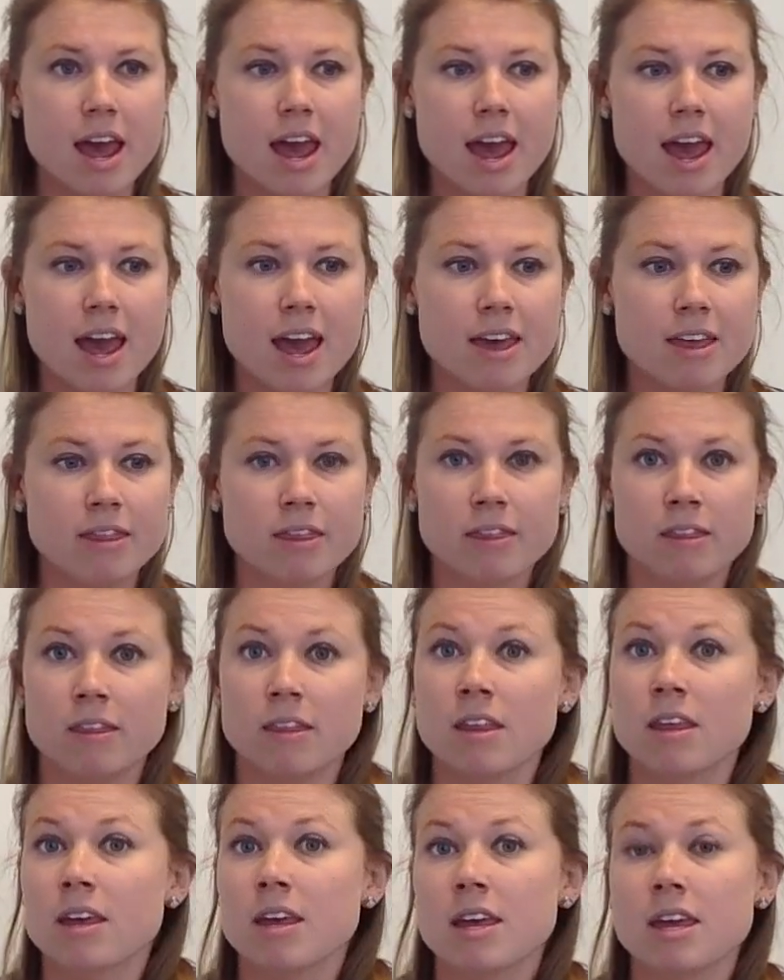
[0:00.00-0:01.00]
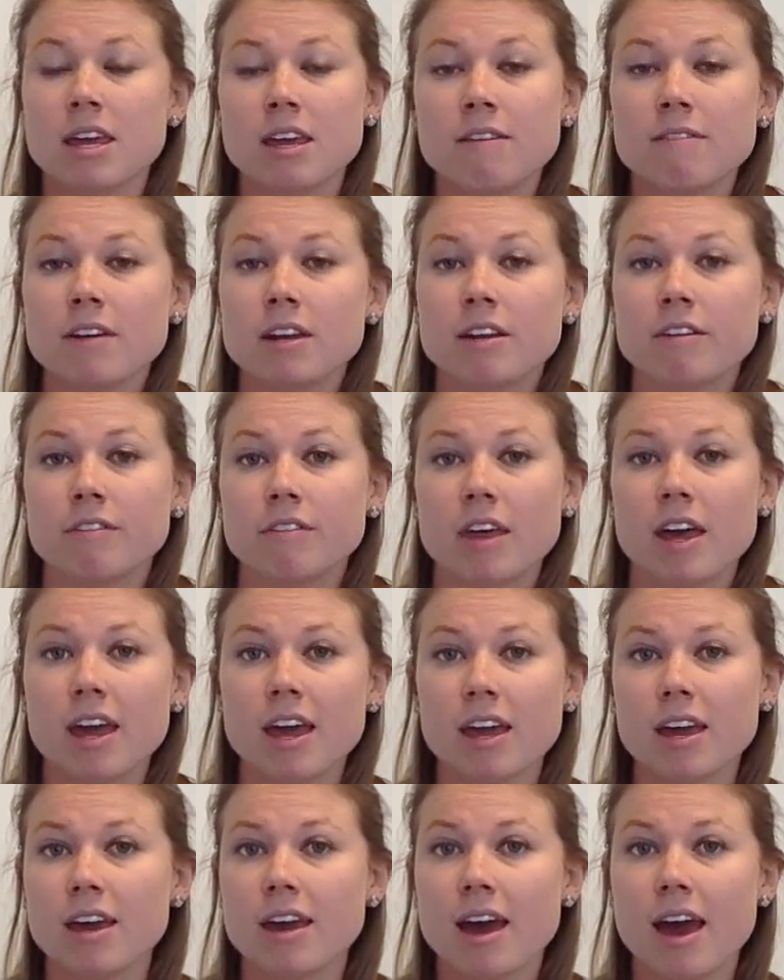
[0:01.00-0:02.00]
and even if
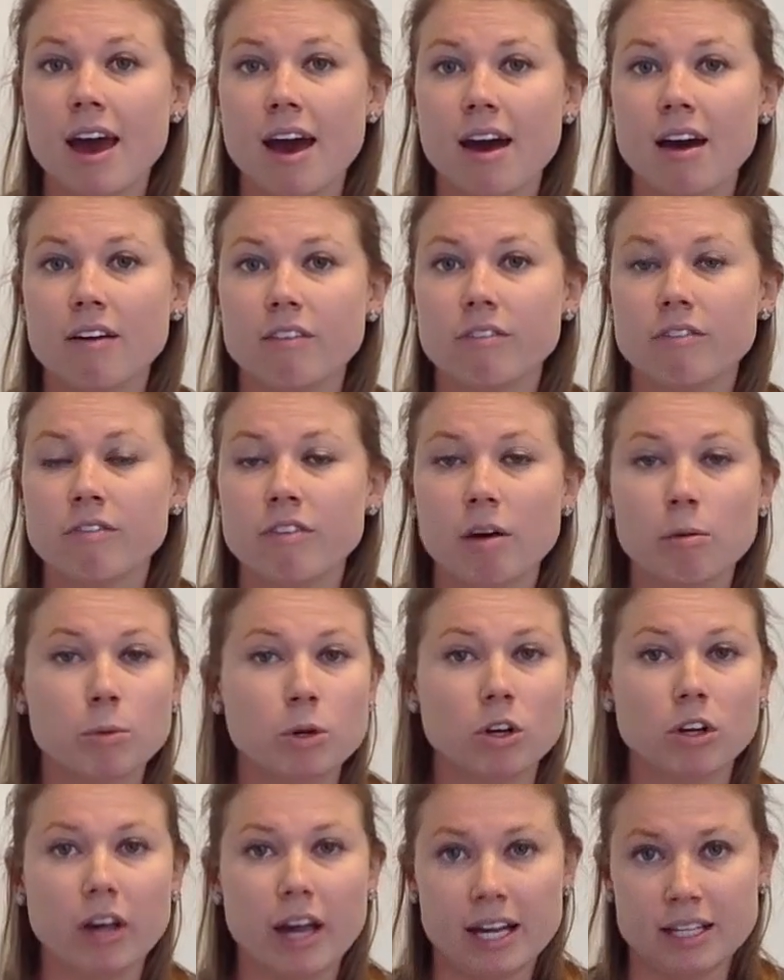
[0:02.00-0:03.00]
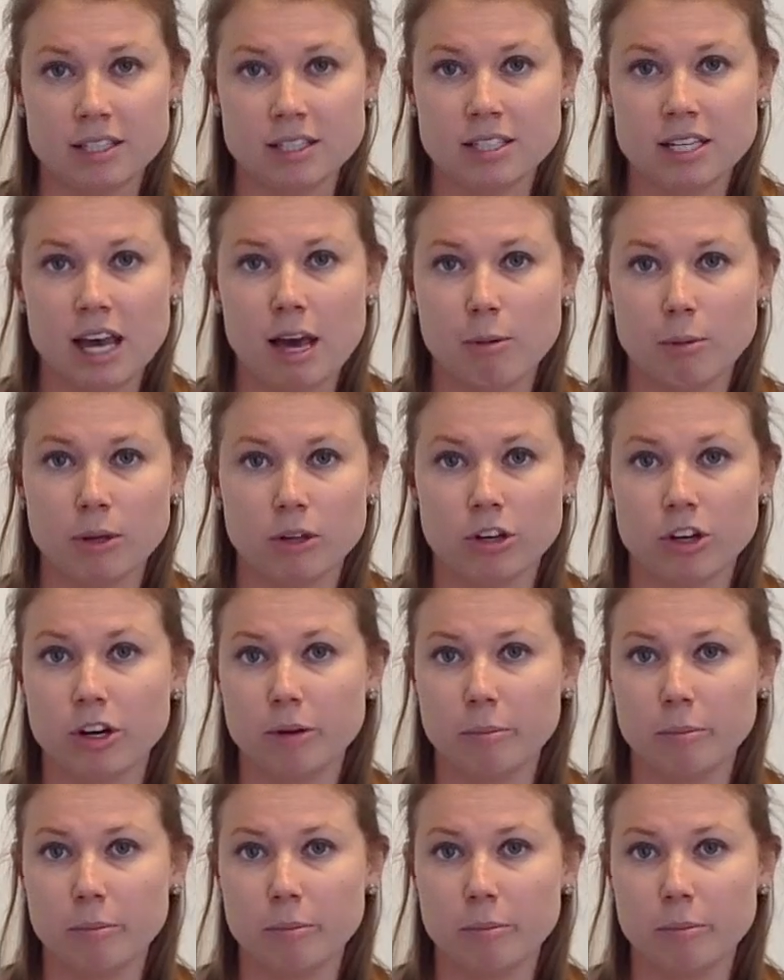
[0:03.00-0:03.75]
they have femoral acetabular